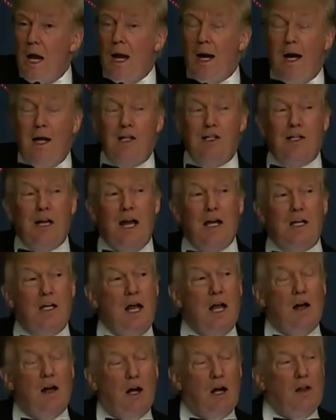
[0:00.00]
And I sat
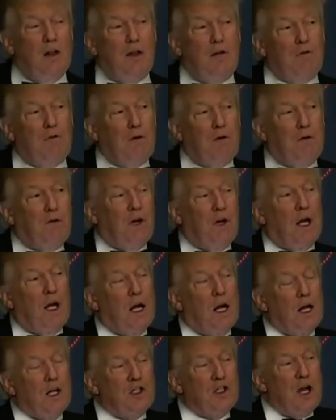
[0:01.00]
down, and I'll never
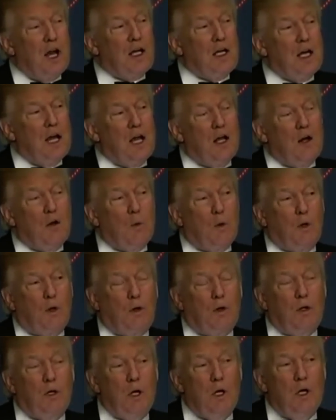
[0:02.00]
forget it. I sat down
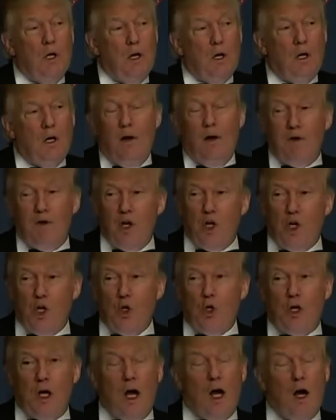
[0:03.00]
with Governor
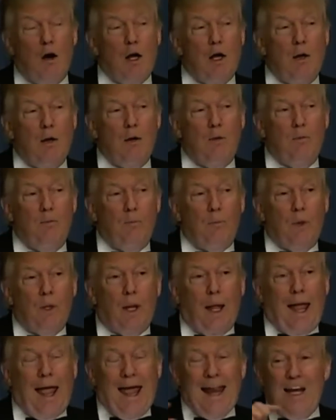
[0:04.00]
Hugh Carey
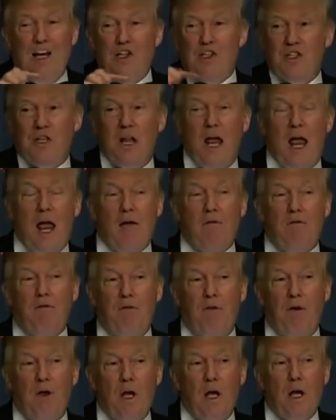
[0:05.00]
and his
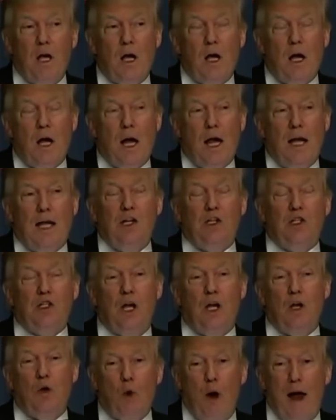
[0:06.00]
staff, and he
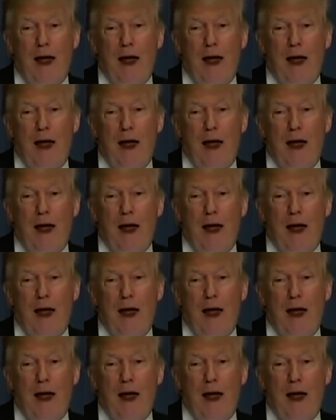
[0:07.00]
said,